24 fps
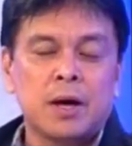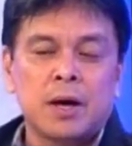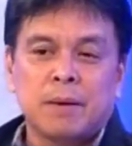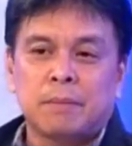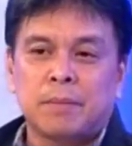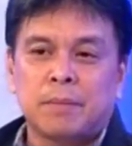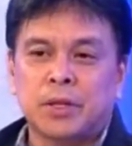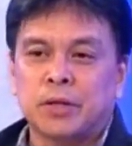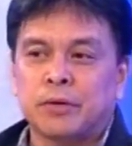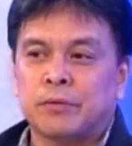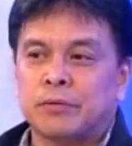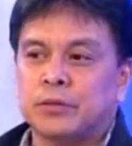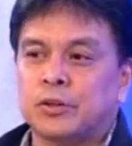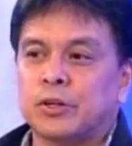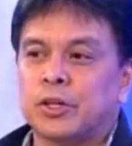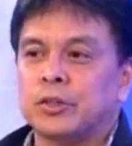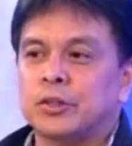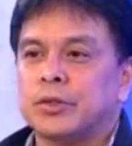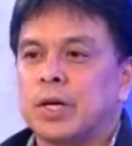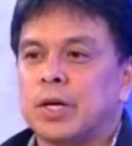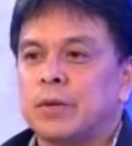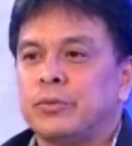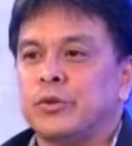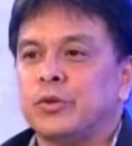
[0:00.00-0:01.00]
But of
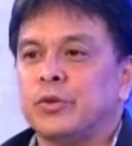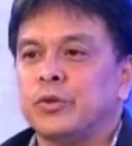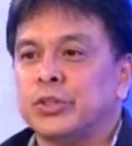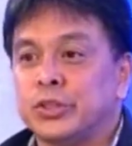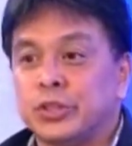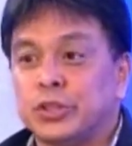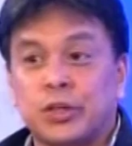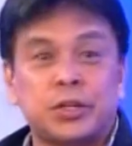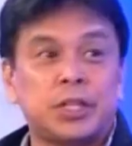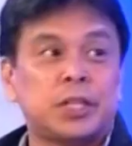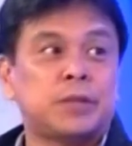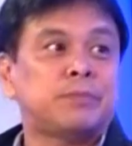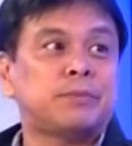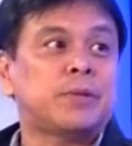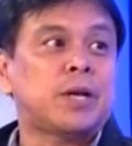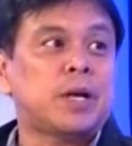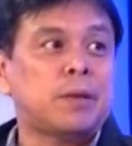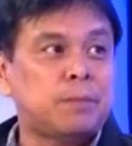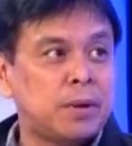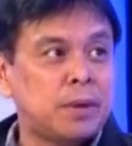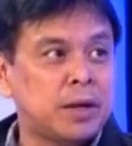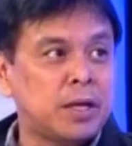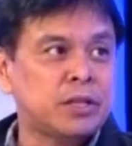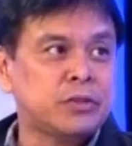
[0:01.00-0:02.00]
course, you have to store it
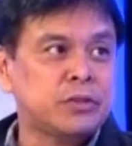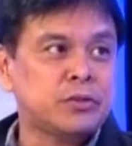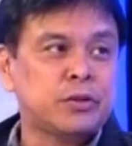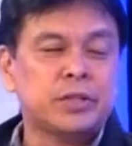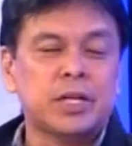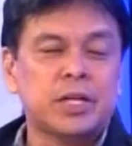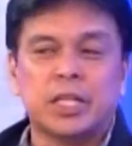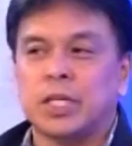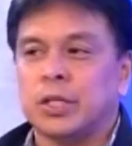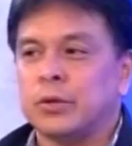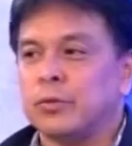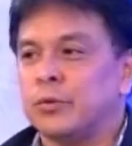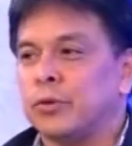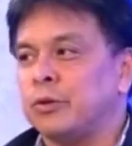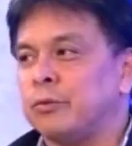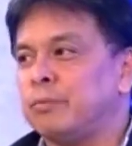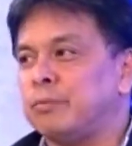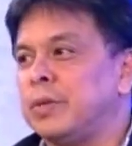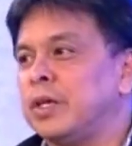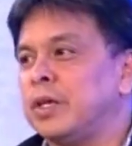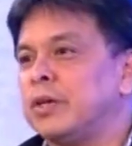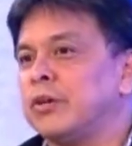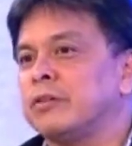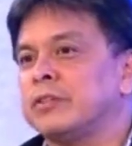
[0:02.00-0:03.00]
properly so that it
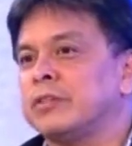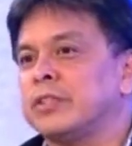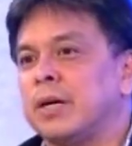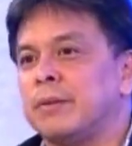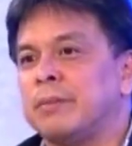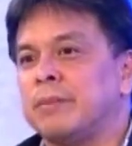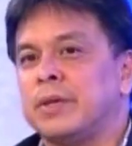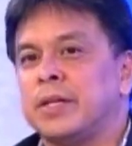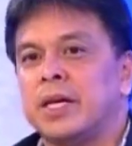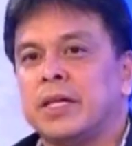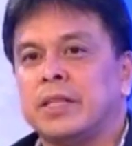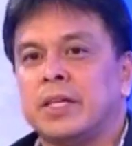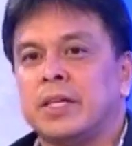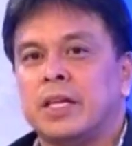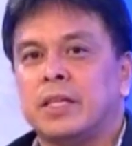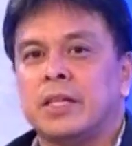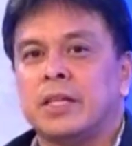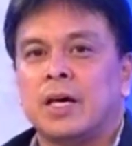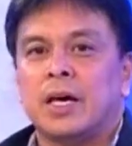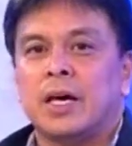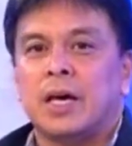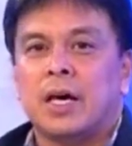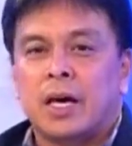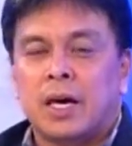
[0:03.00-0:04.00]
won't be contaminated
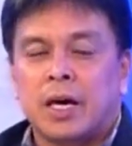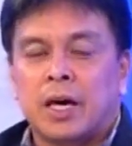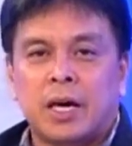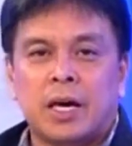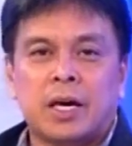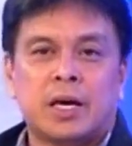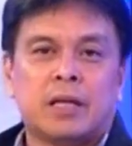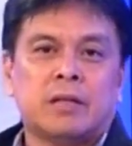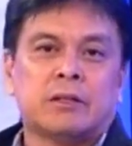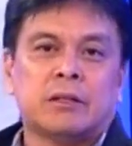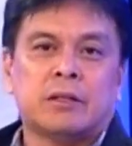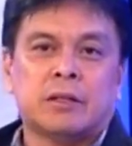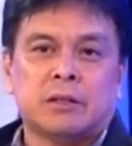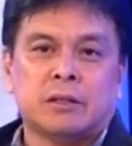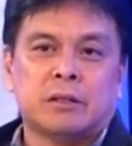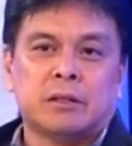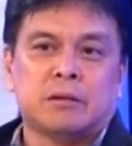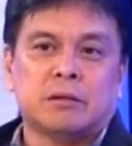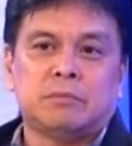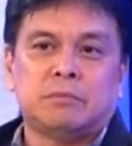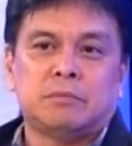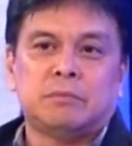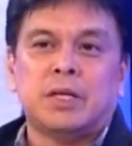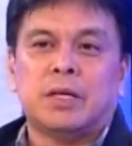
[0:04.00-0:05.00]

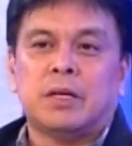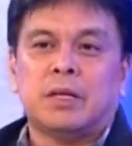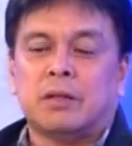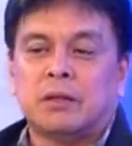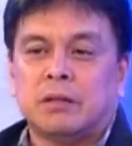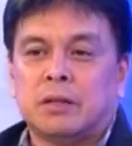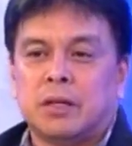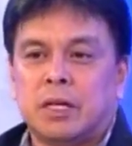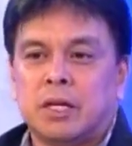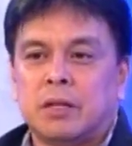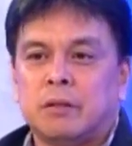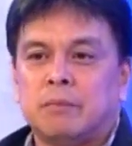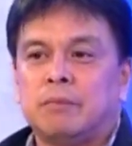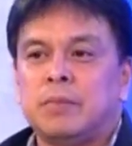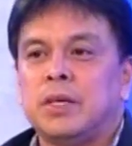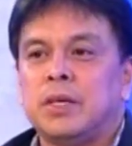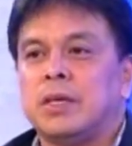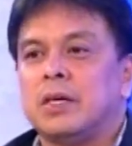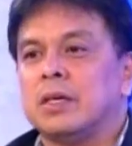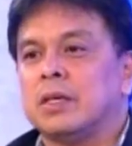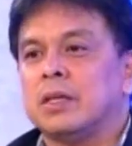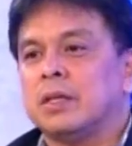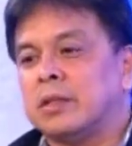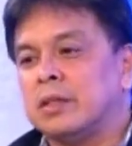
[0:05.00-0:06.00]
and
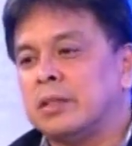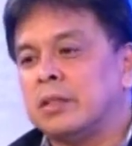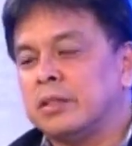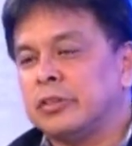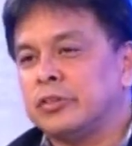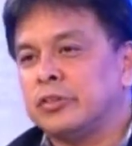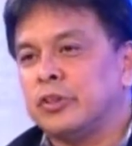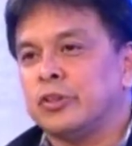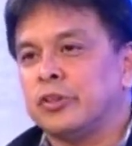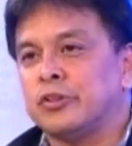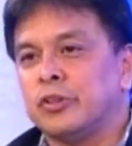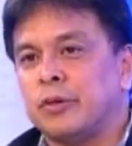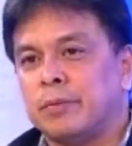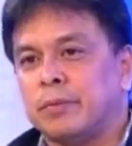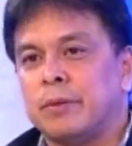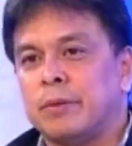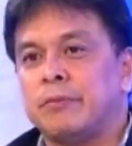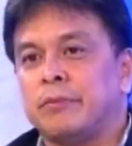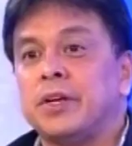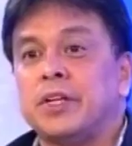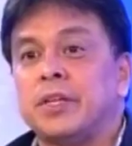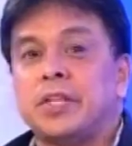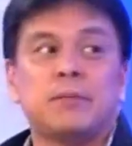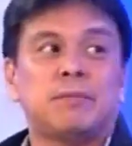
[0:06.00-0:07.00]
being sort of a
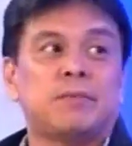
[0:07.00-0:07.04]
breeding